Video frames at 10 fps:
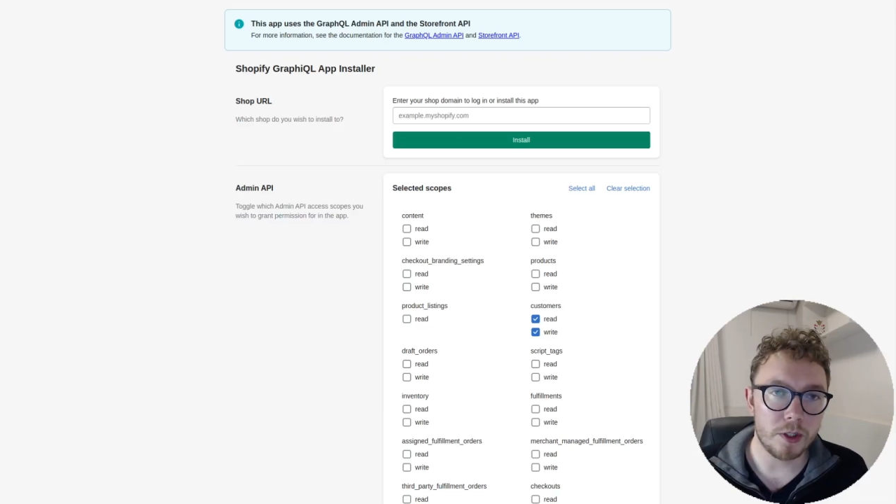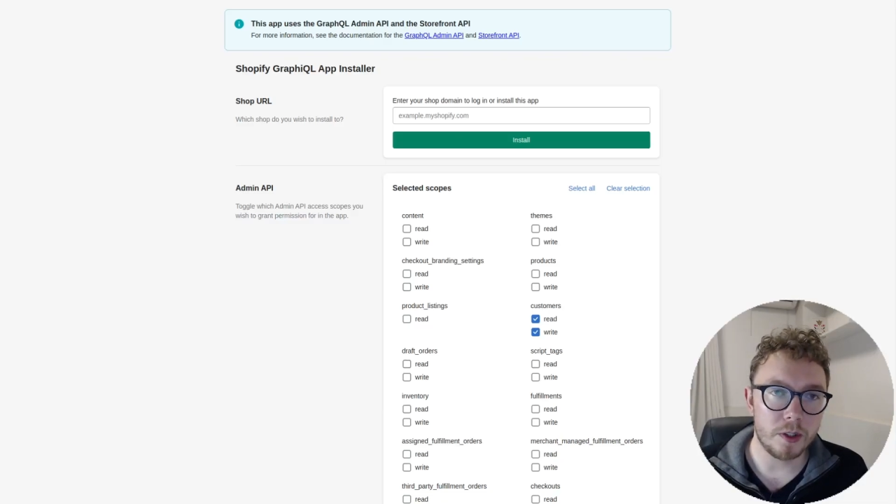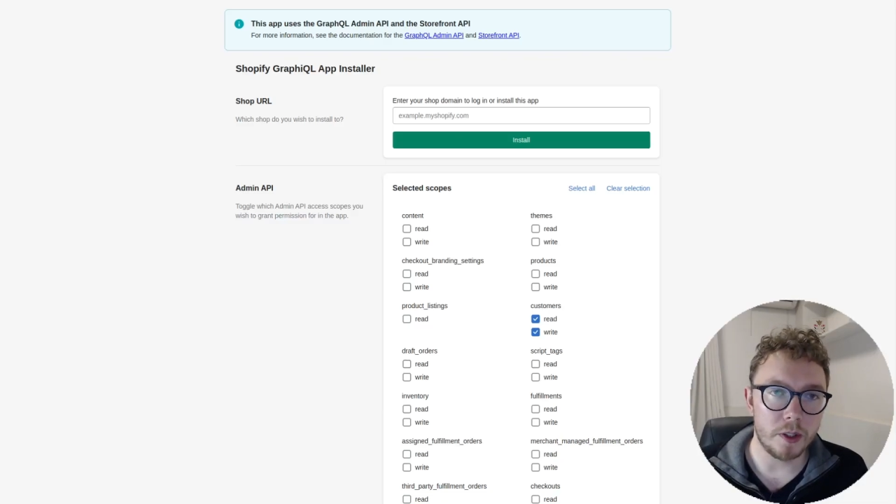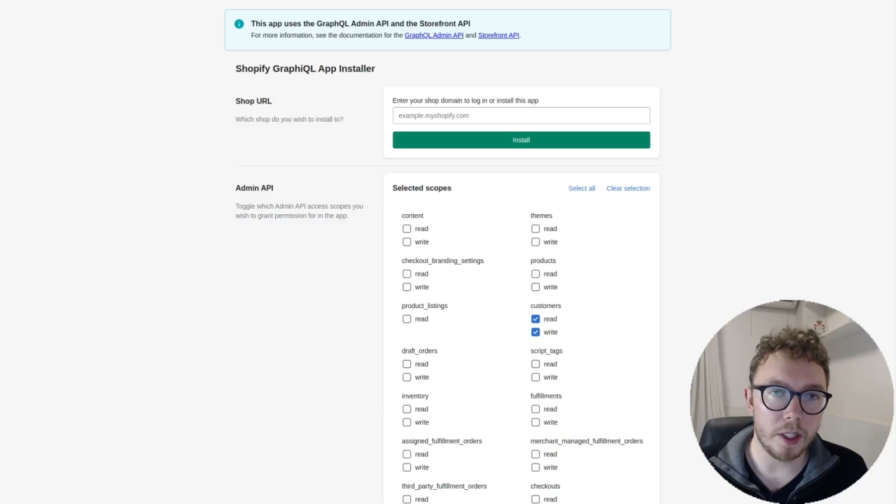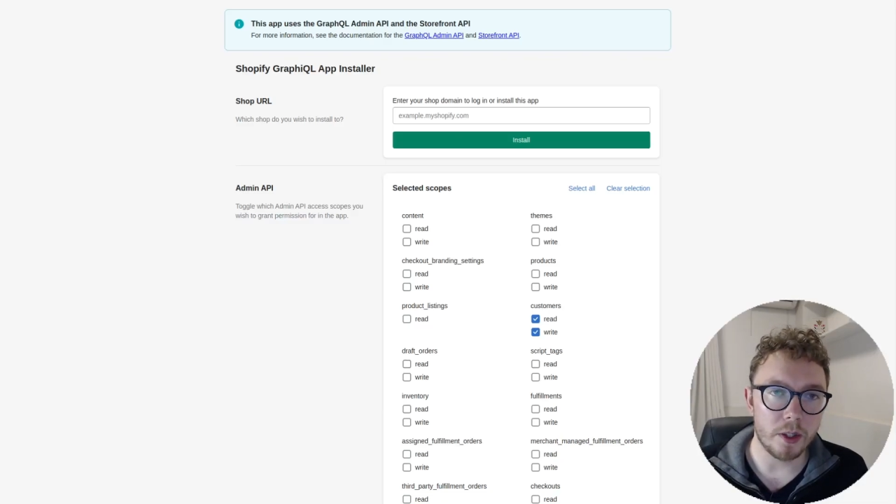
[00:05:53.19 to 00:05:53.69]

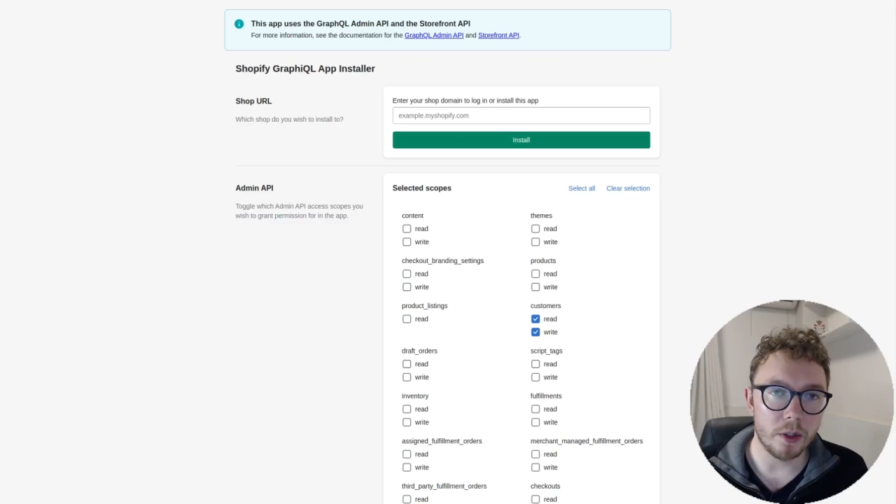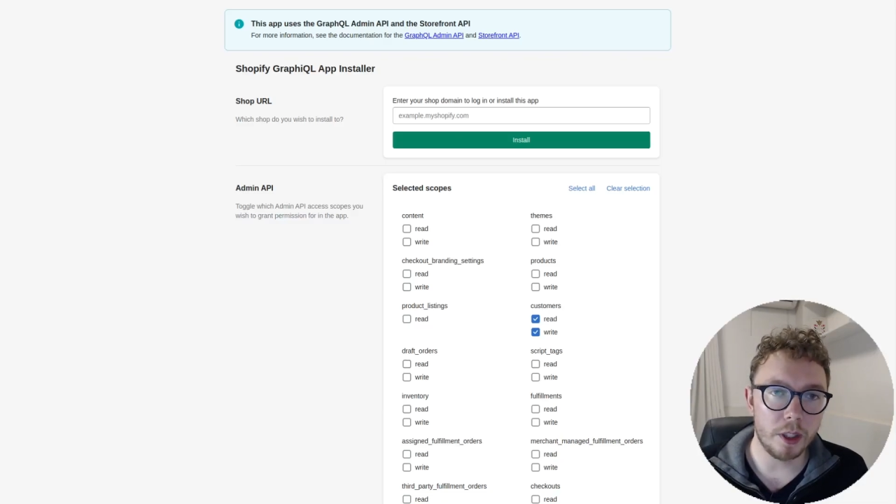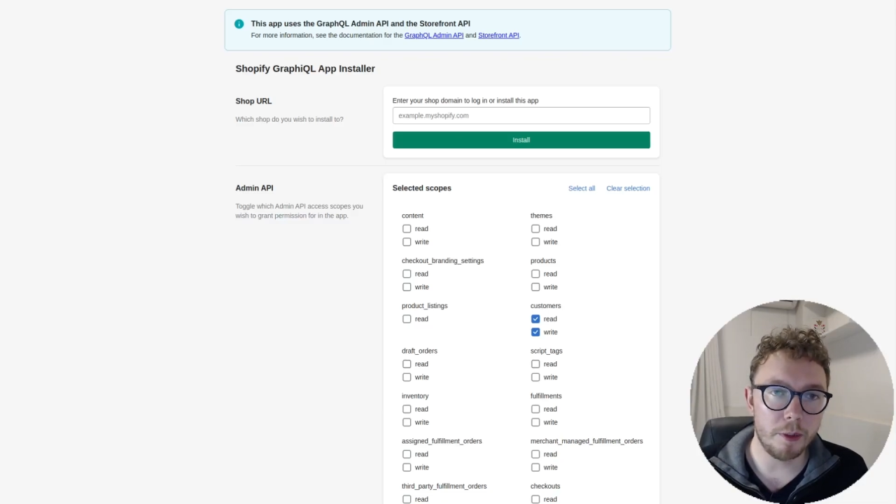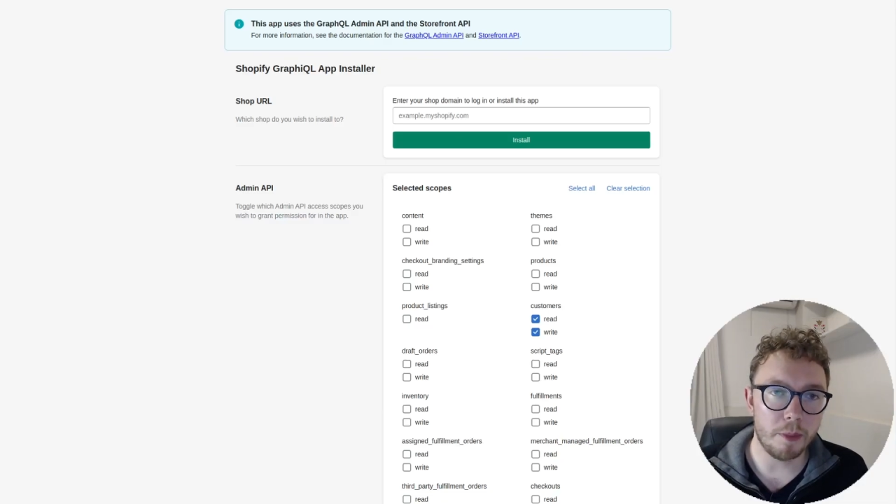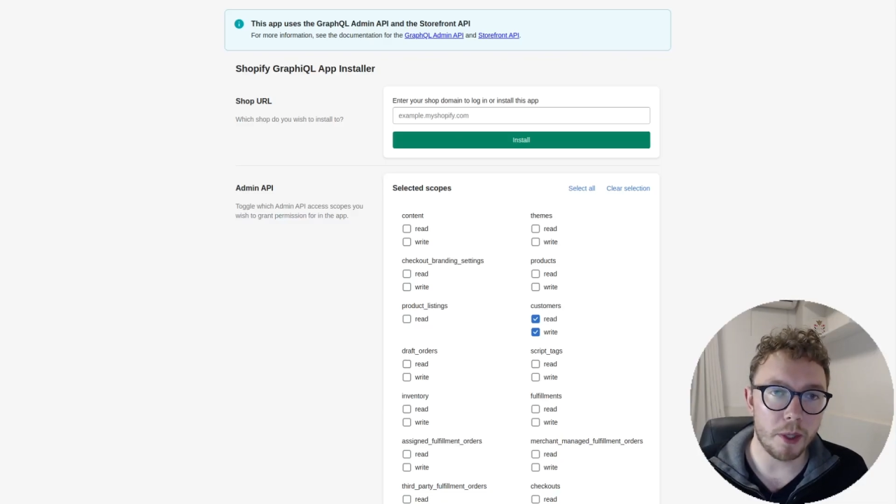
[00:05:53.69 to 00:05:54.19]
later on
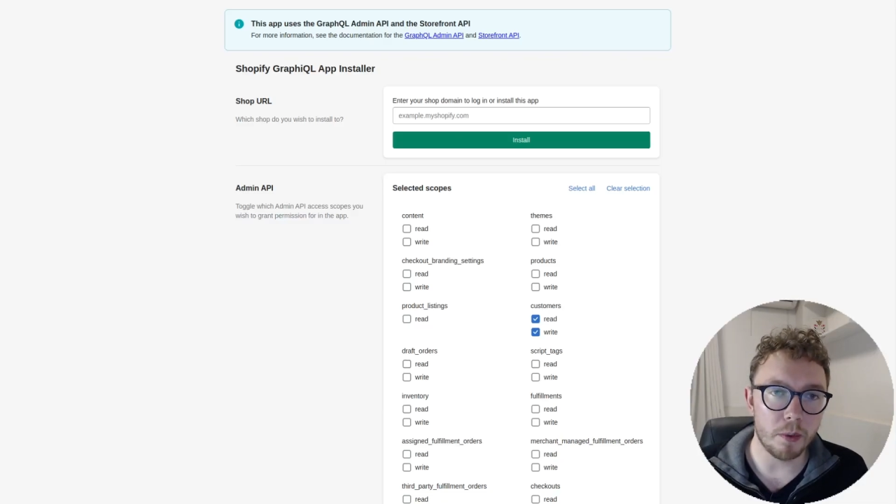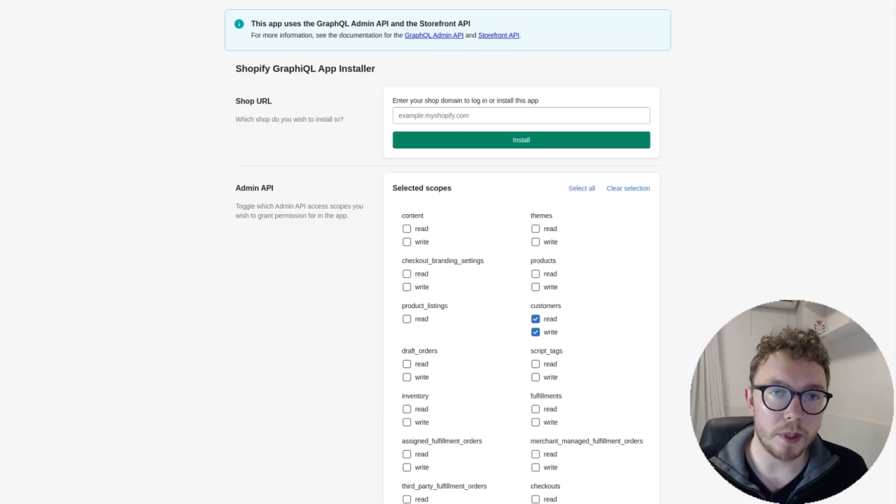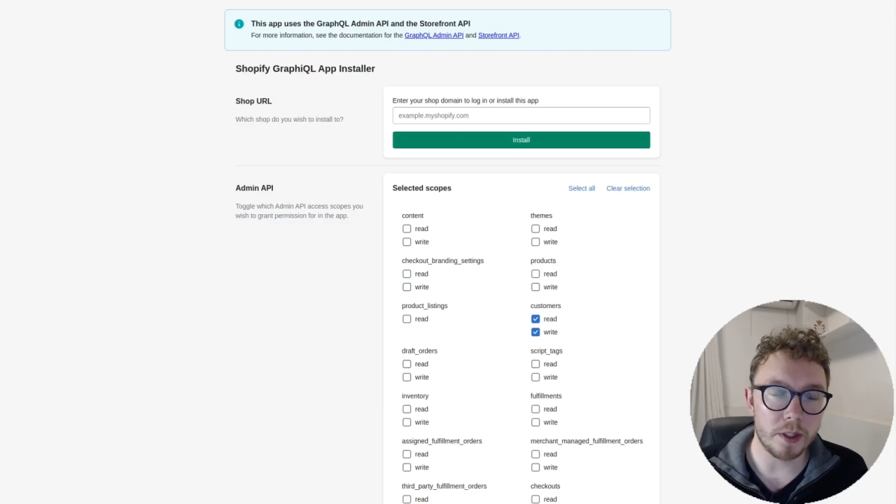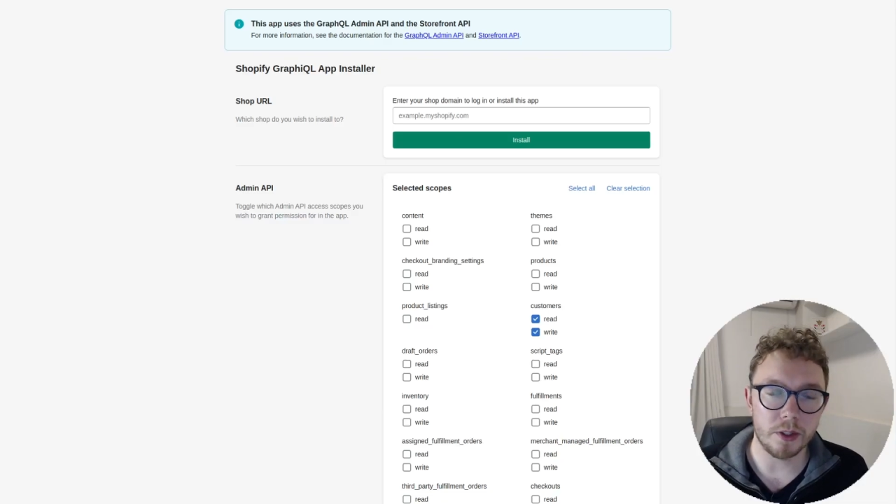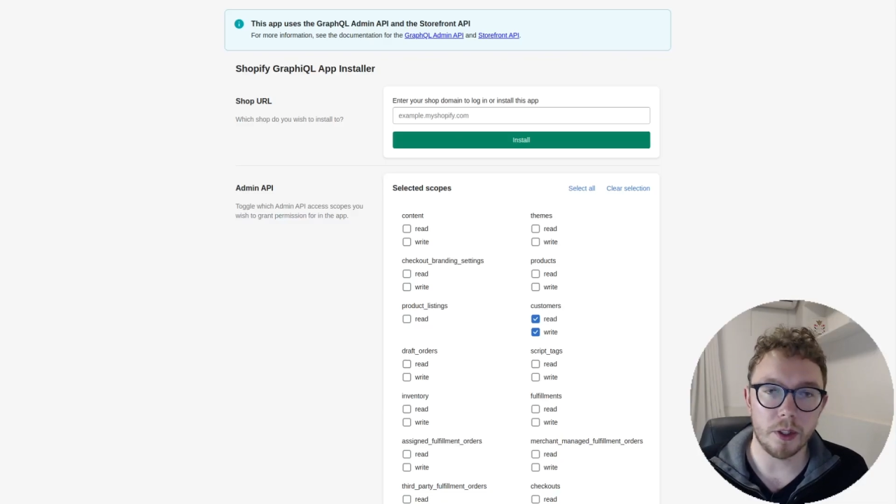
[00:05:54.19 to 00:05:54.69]
by
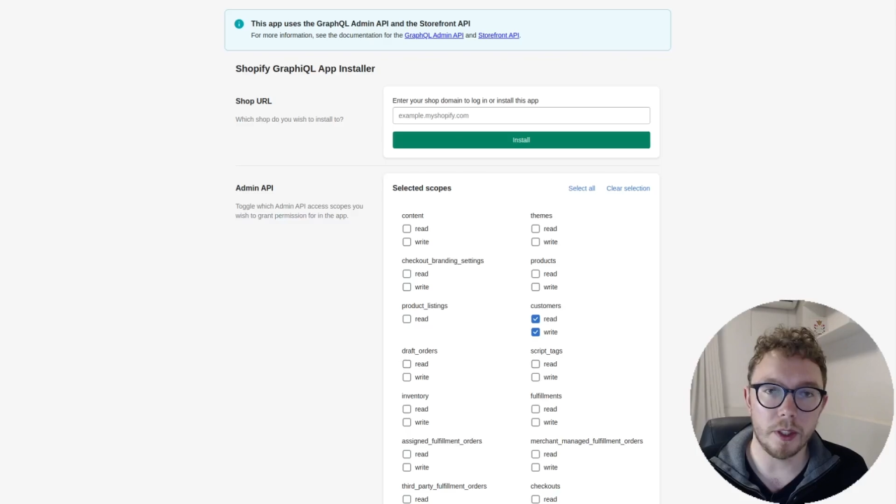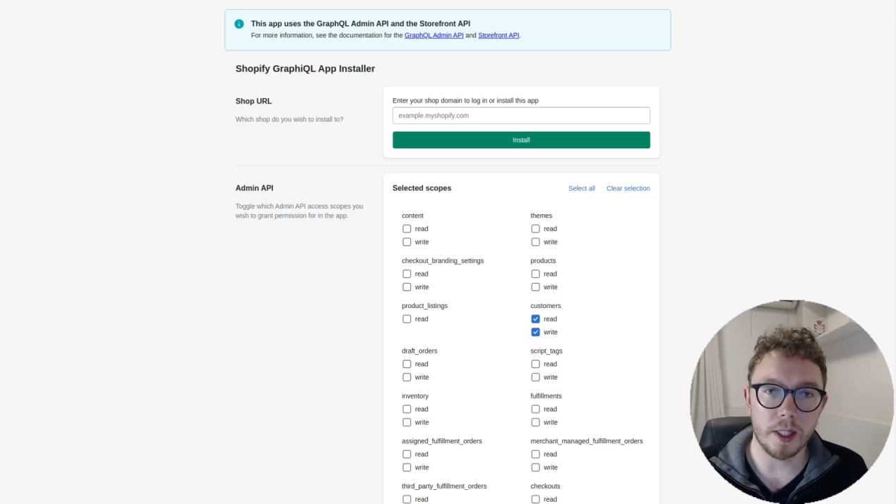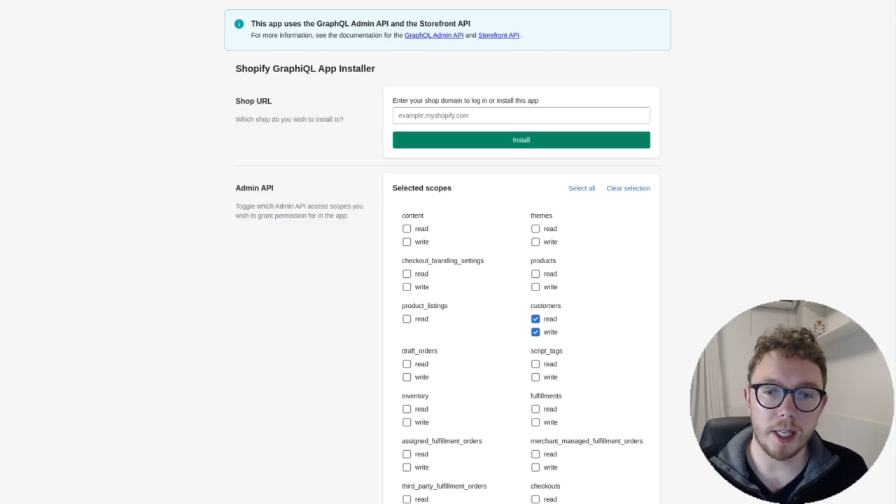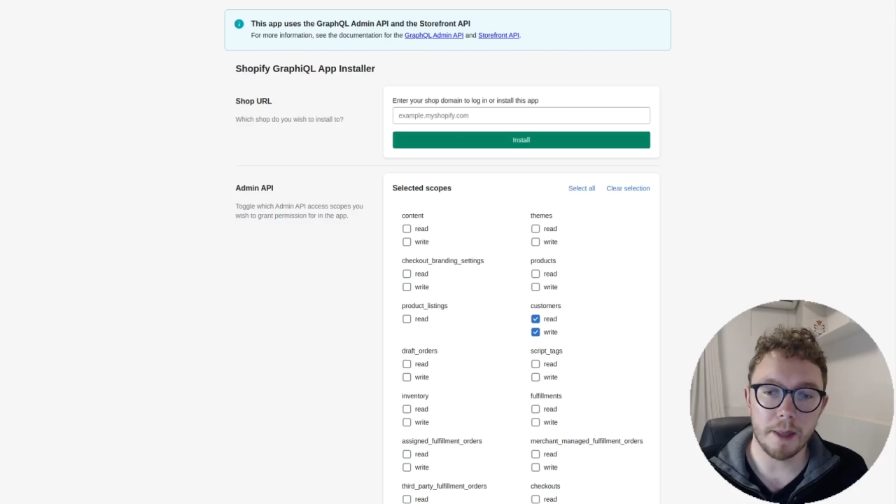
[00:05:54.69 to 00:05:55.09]
reinstalling the app.